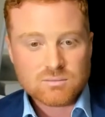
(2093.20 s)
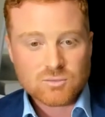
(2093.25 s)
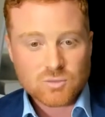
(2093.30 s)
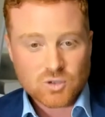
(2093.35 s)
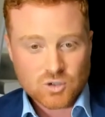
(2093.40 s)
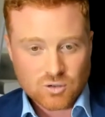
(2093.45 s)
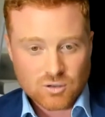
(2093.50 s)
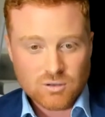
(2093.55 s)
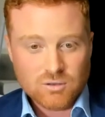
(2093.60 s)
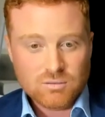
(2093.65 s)

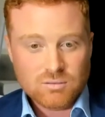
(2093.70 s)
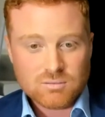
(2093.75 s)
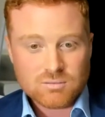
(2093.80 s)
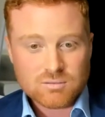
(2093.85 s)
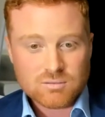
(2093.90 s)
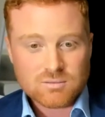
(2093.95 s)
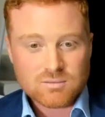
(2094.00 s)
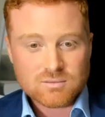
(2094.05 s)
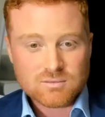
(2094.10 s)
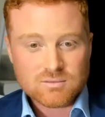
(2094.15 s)
True?
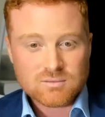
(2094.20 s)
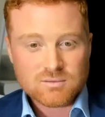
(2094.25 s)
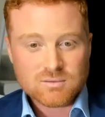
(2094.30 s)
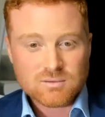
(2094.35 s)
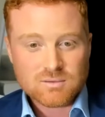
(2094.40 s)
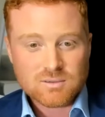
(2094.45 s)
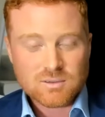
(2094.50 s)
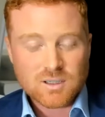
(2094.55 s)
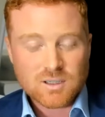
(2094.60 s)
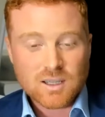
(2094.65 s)

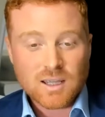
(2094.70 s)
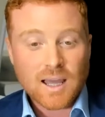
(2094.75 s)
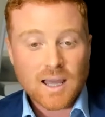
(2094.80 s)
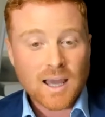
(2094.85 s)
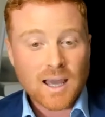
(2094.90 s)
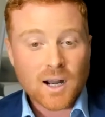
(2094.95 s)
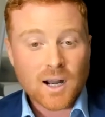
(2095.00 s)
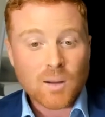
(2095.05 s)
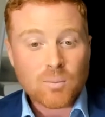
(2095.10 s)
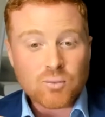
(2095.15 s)

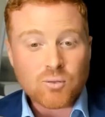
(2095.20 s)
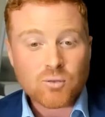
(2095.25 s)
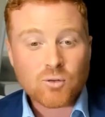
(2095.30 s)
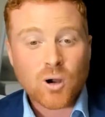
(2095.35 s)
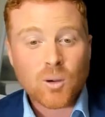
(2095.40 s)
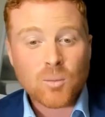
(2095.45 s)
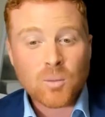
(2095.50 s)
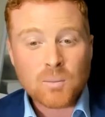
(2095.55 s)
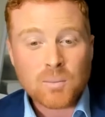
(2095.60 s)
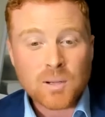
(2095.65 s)
And I
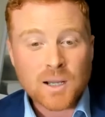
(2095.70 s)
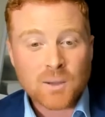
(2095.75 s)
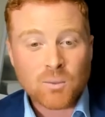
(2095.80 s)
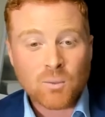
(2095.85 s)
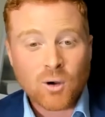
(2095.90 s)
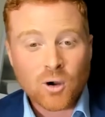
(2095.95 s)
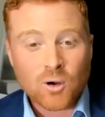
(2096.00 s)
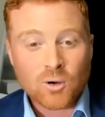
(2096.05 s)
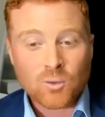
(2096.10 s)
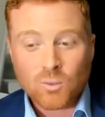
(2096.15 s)
probably
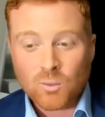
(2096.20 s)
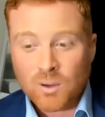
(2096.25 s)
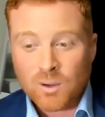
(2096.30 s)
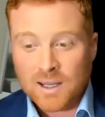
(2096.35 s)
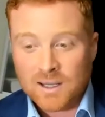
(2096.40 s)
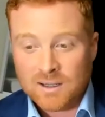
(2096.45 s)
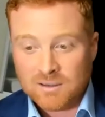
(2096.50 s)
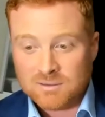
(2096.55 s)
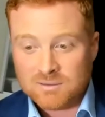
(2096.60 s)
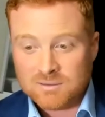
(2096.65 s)
won't
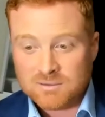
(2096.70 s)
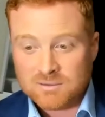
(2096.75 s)
win.